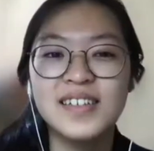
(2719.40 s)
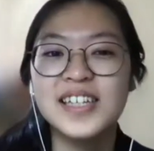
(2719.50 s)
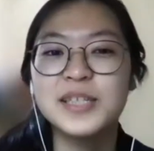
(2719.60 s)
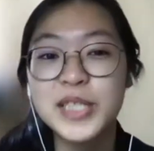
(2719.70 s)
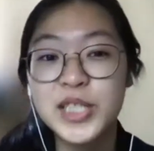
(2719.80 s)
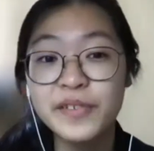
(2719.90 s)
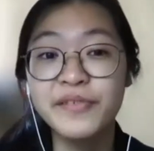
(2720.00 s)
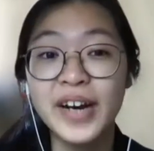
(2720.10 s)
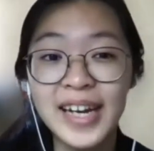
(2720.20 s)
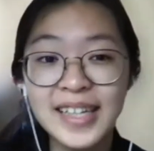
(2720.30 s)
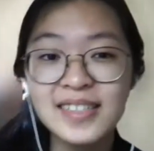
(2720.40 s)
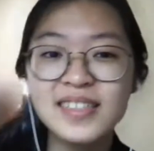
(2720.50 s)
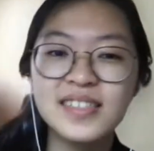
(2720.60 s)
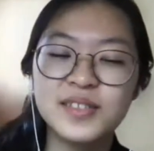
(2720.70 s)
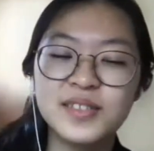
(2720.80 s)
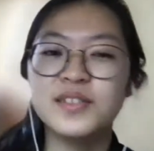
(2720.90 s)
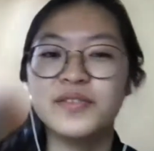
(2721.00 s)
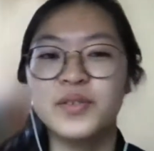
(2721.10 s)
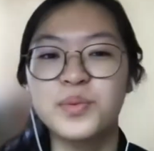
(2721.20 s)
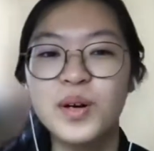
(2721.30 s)
Especially vines. So
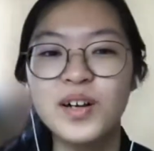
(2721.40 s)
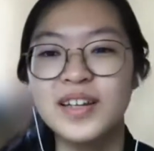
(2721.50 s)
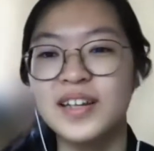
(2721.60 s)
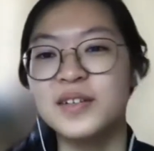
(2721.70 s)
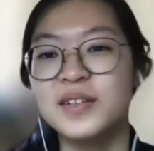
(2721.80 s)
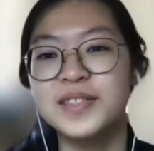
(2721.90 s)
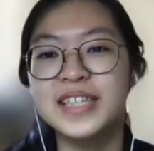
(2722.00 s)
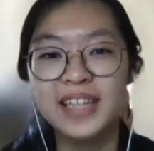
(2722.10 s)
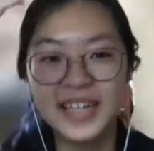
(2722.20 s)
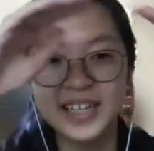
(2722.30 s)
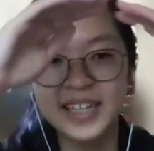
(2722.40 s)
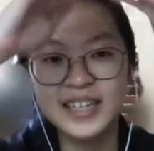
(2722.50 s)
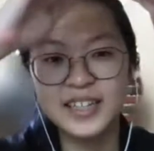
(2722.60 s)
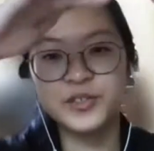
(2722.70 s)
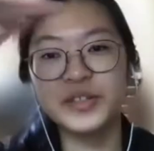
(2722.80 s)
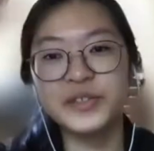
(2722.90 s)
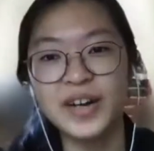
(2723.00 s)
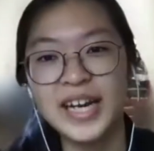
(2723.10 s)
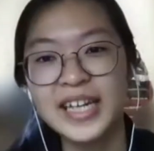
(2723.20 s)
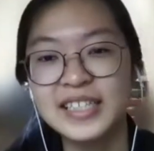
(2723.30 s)
if you walk and then you see like tree
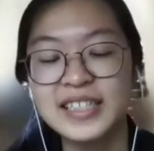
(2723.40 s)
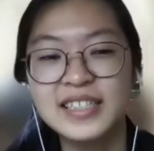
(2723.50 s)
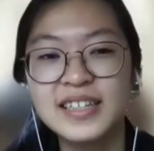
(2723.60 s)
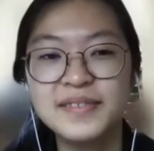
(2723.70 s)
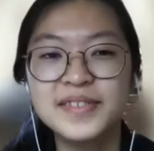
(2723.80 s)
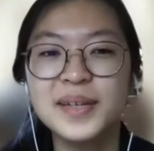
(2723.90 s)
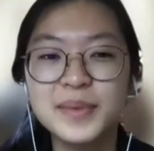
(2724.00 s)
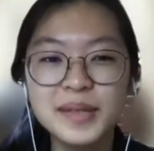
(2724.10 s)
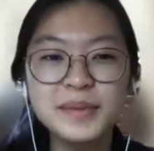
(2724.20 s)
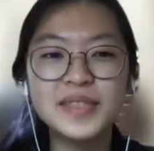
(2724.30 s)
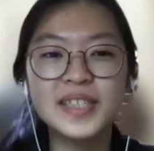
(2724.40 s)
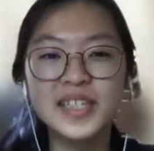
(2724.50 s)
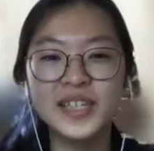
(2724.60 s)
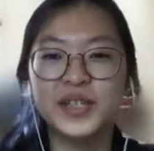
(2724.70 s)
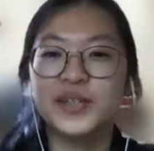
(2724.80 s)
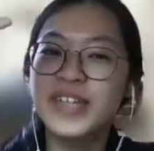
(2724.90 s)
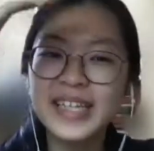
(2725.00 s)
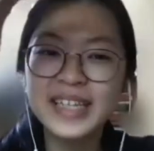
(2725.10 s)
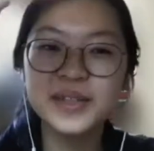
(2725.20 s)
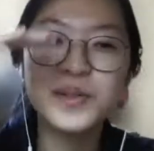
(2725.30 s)
vines and stuff, sometimes you really
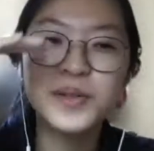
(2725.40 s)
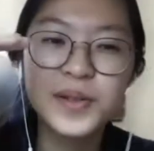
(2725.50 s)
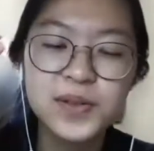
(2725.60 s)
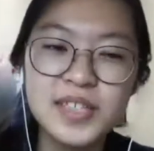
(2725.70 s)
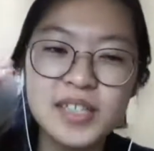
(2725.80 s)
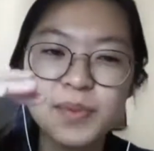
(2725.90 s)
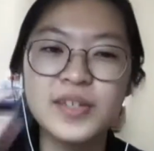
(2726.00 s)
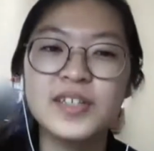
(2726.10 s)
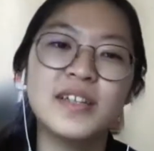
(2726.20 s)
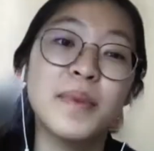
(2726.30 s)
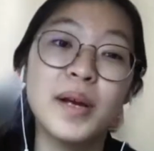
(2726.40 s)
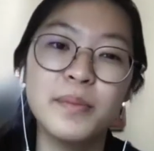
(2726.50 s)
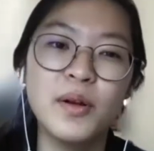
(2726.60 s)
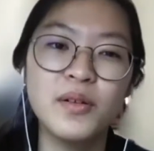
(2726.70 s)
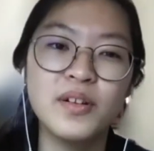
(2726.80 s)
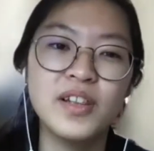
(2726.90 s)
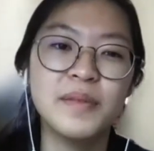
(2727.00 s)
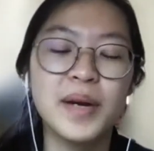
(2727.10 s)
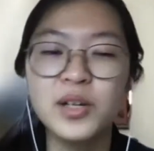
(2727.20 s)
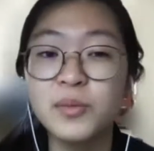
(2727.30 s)
need to look closely because they might not they
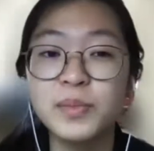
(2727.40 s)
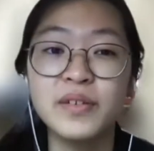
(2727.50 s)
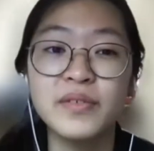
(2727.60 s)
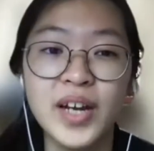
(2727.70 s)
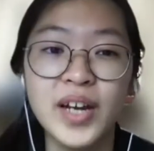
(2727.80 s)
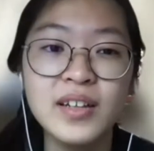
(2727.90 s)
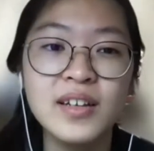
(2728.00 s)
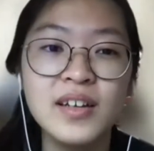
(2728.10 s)
might not be a vine.